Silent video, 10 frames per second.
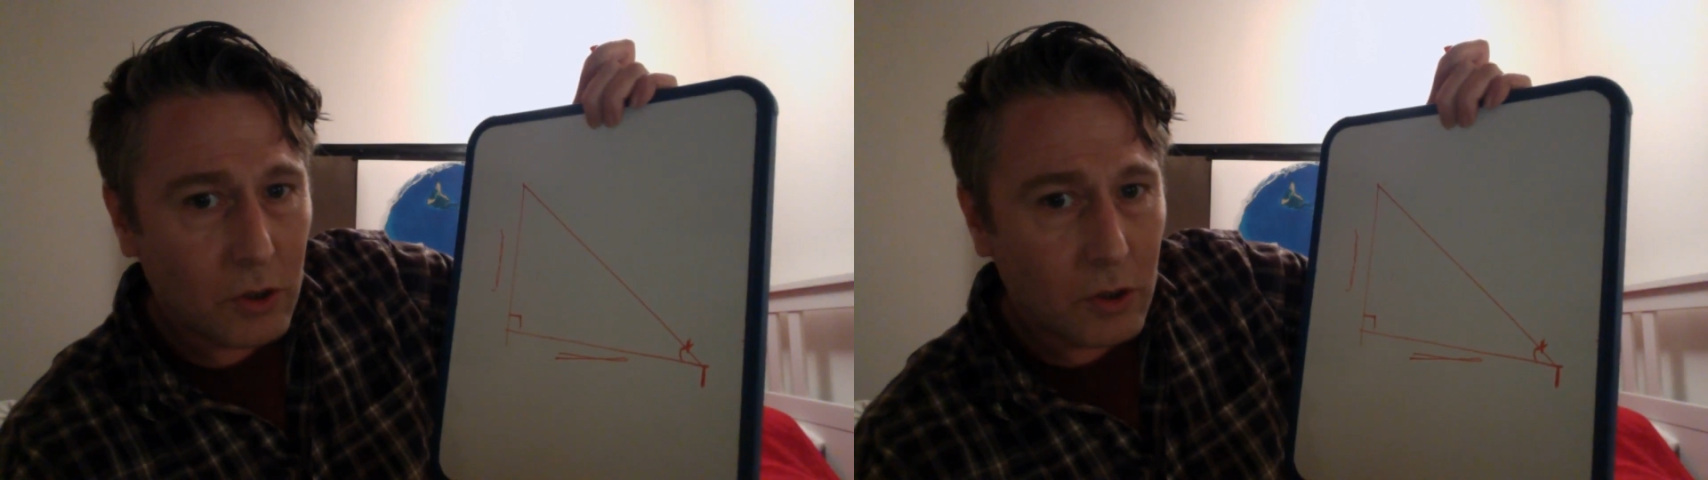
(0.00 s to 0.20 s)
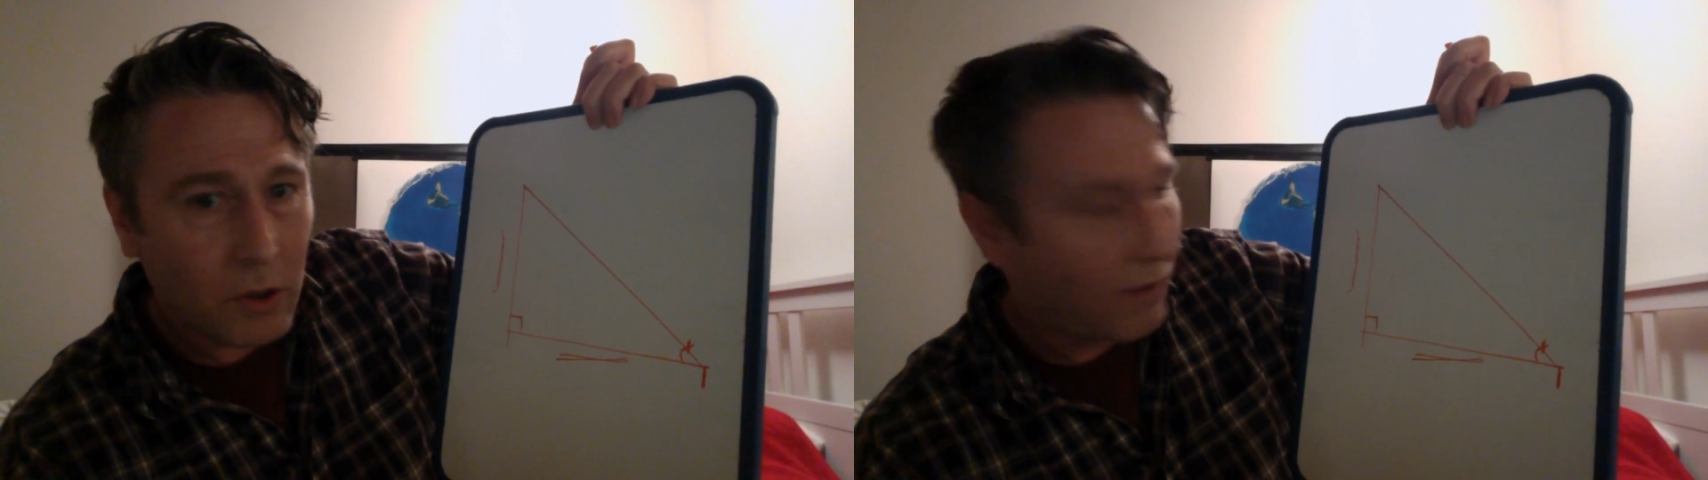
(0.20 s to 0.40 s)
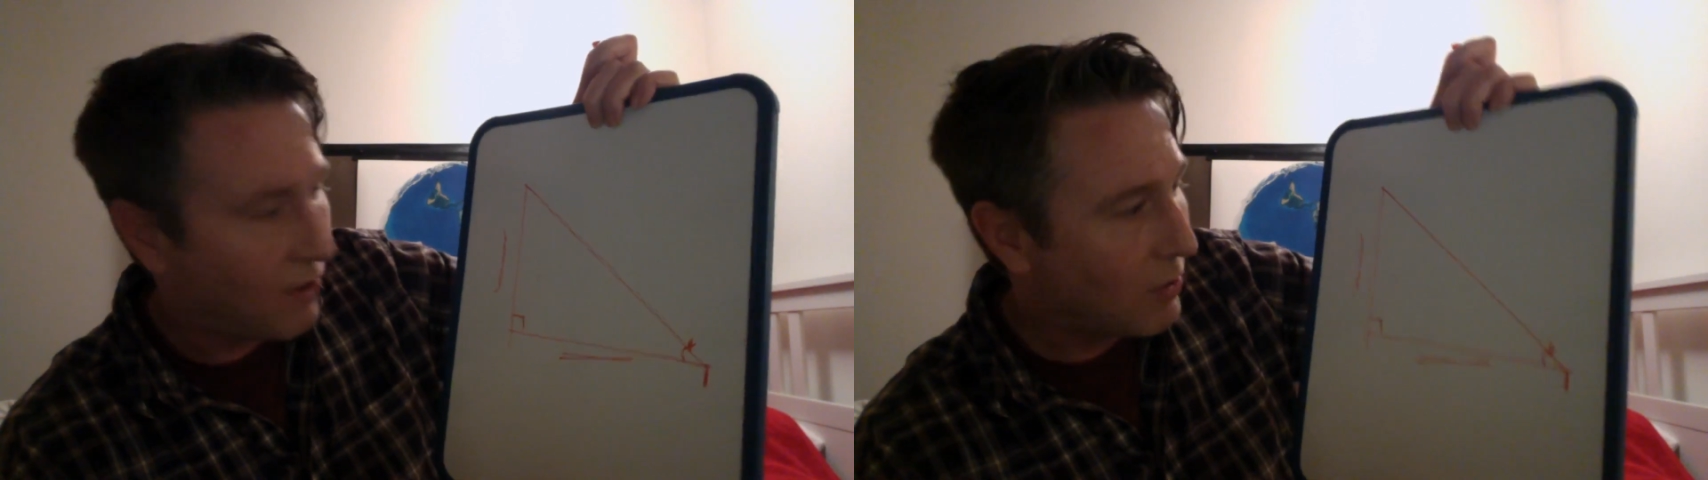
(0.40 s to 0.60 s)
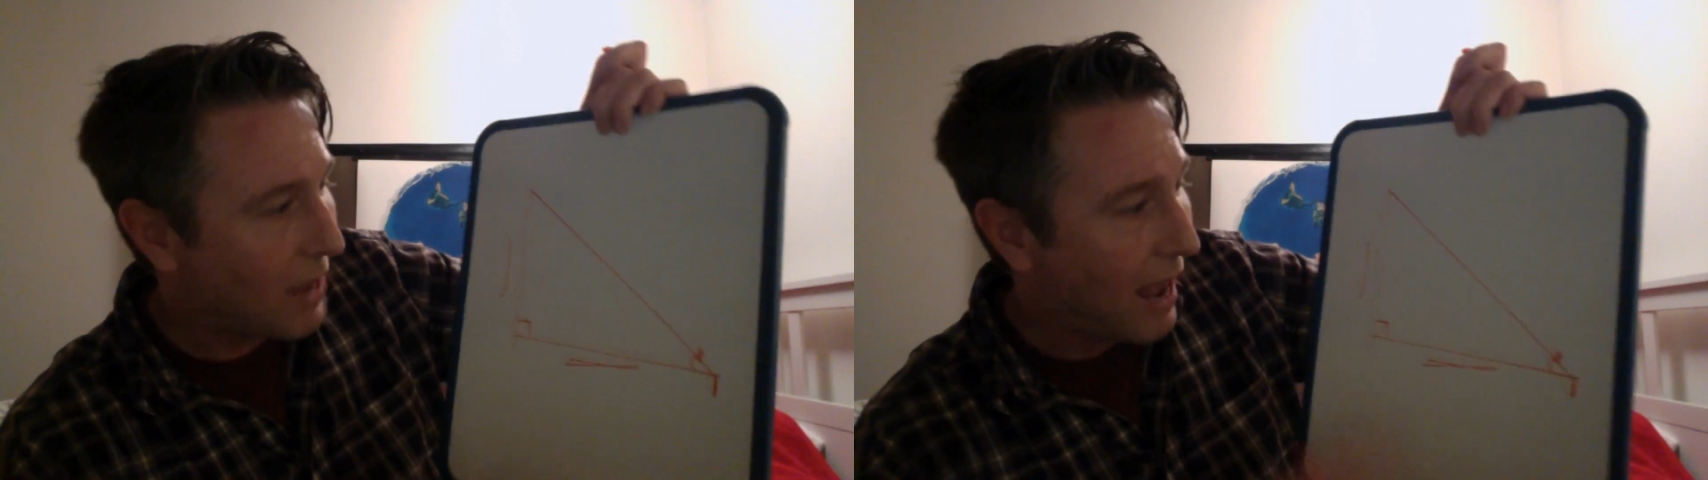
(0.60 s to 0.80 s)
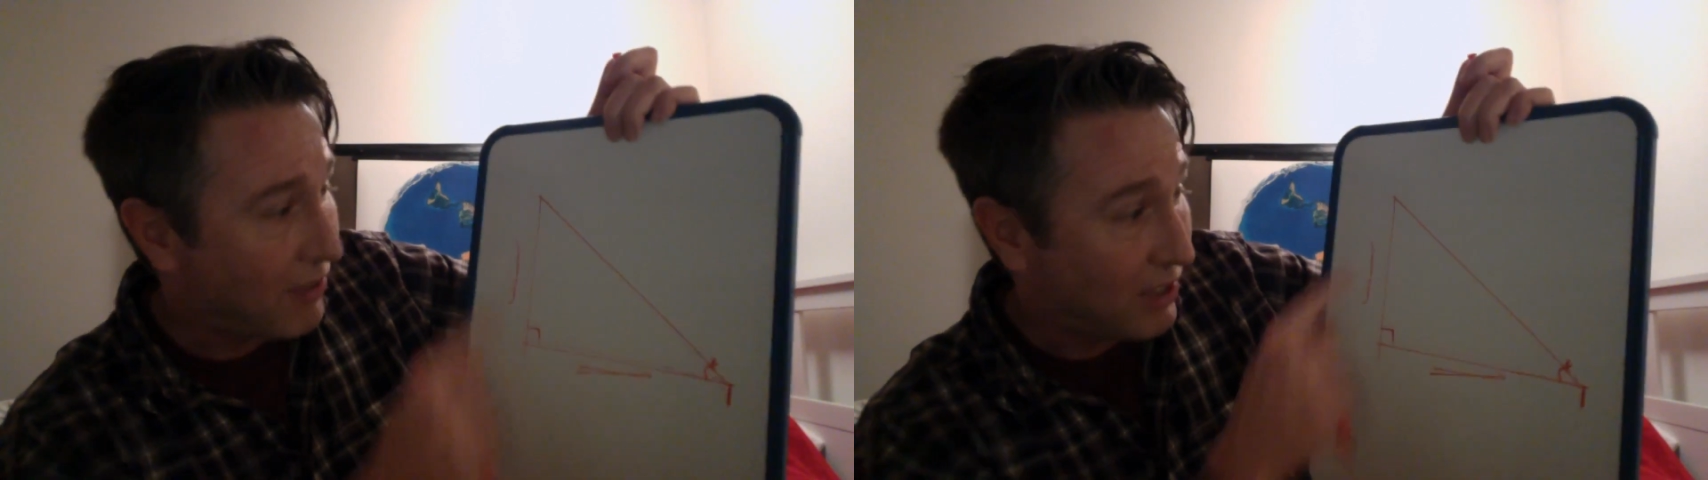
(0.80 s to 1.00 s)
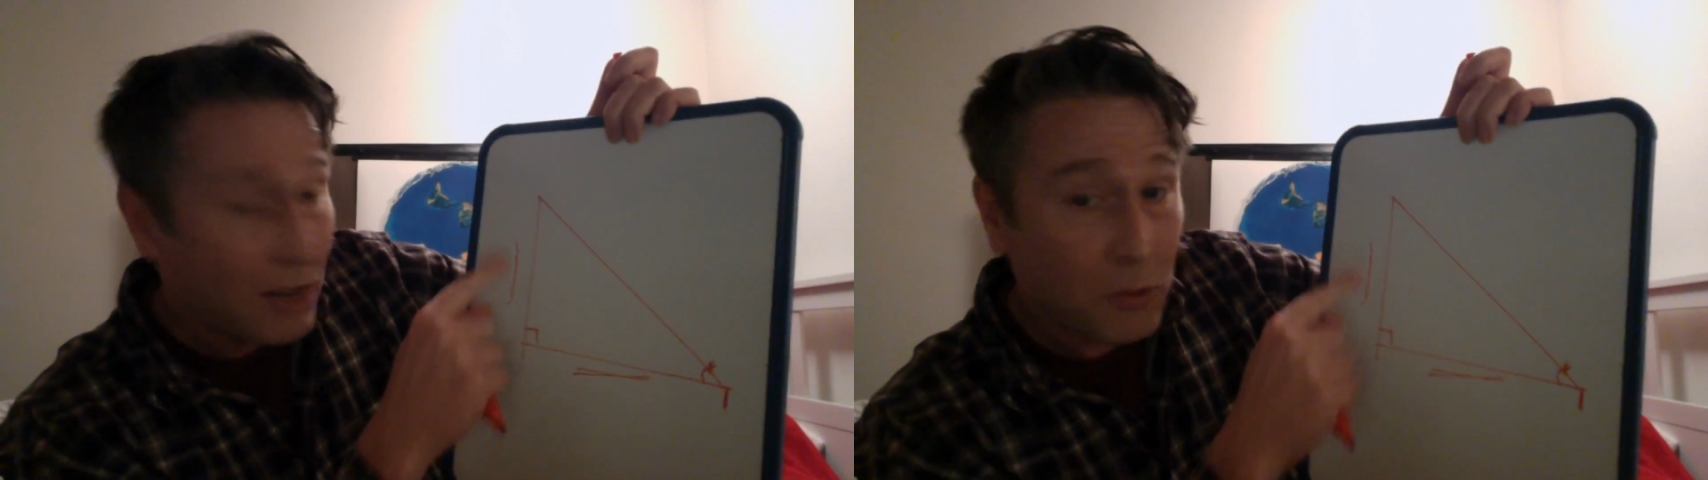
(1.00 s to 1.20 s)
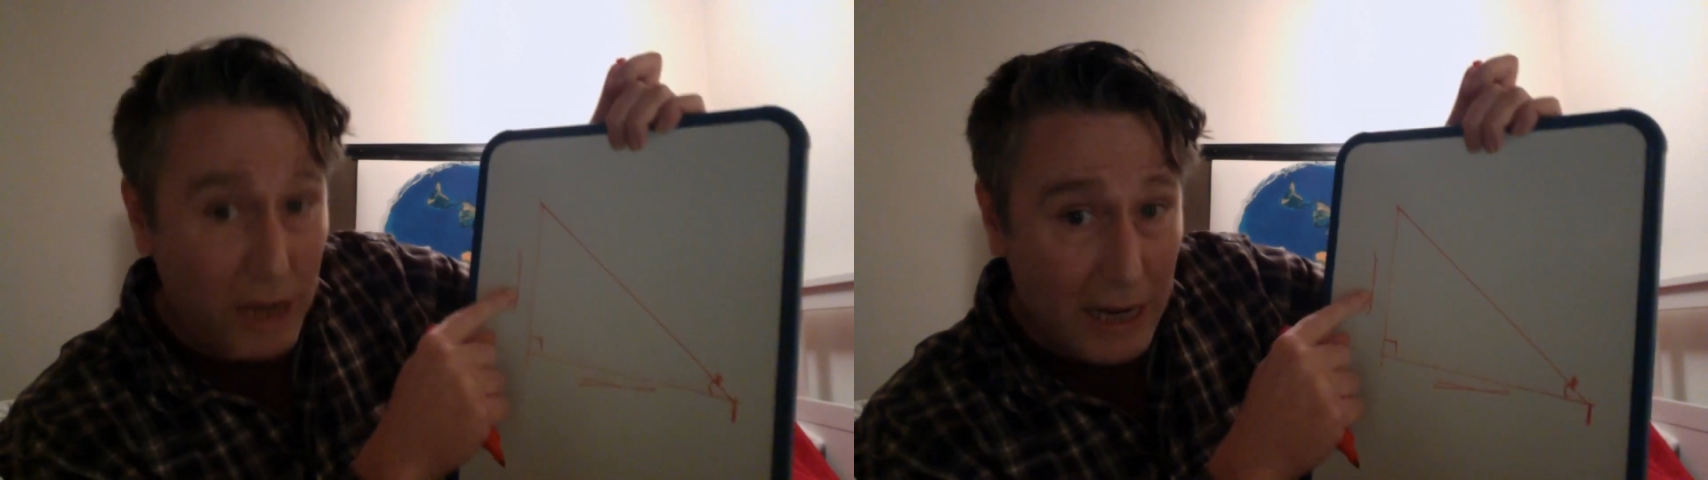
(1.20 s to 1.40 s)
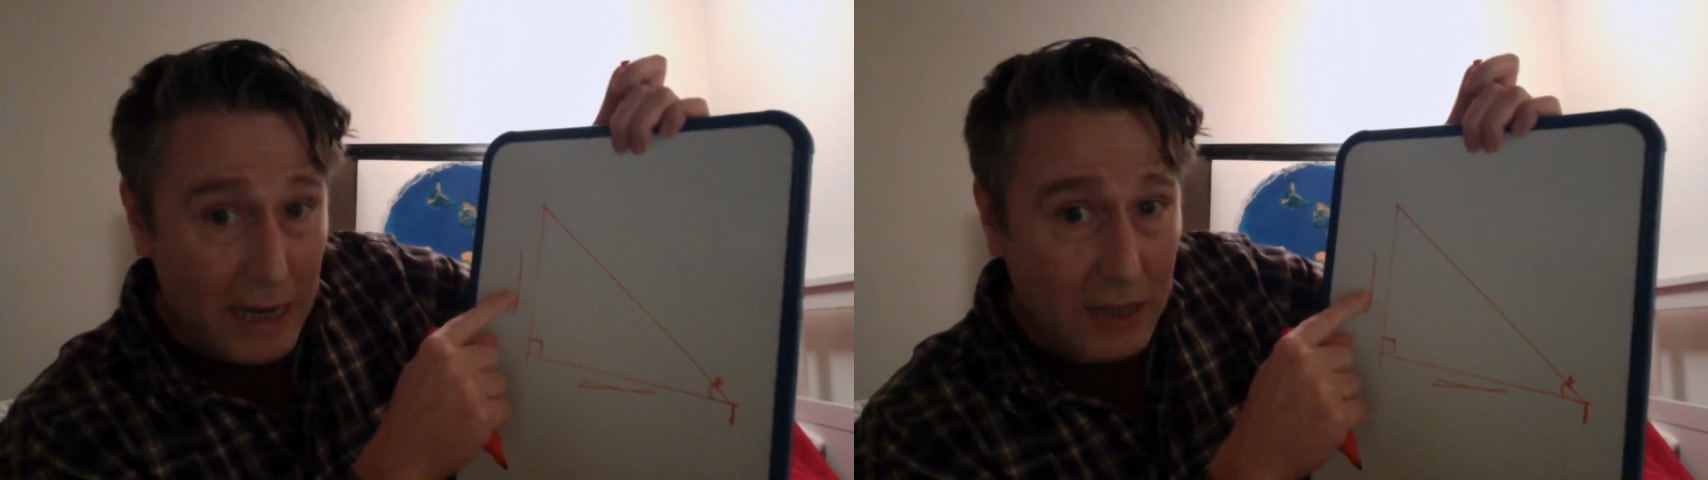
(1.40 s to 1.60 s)
if you only have
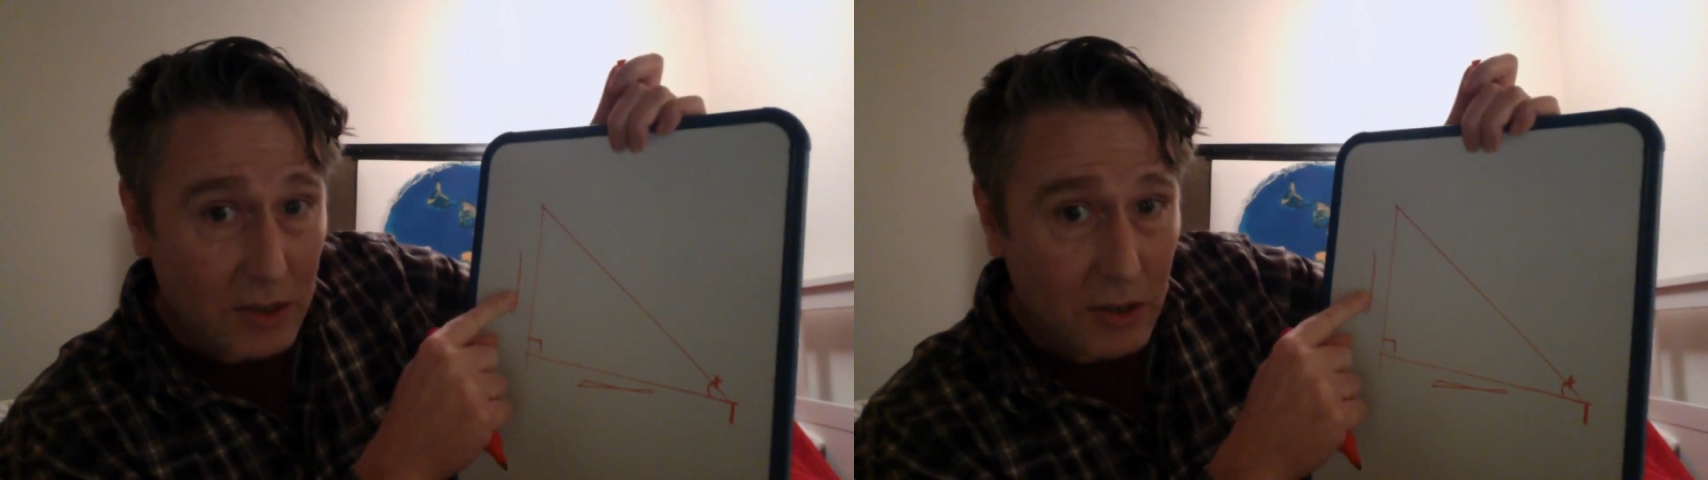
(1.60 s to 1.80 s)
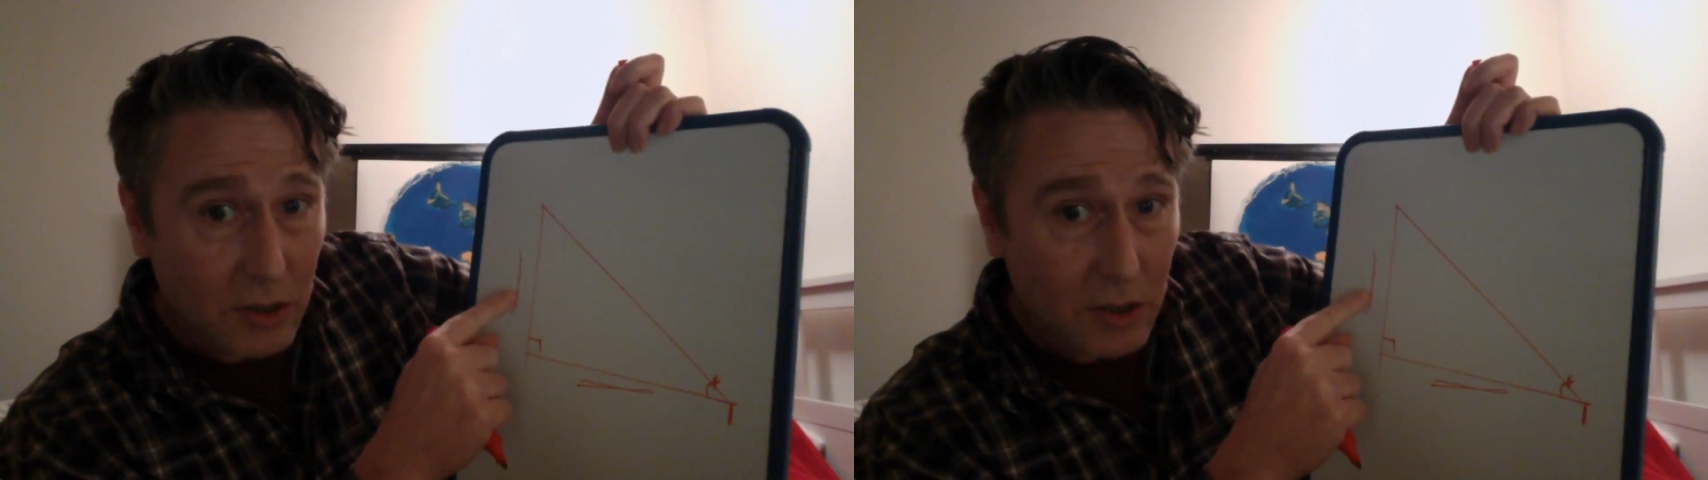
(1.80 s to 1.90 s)
degrees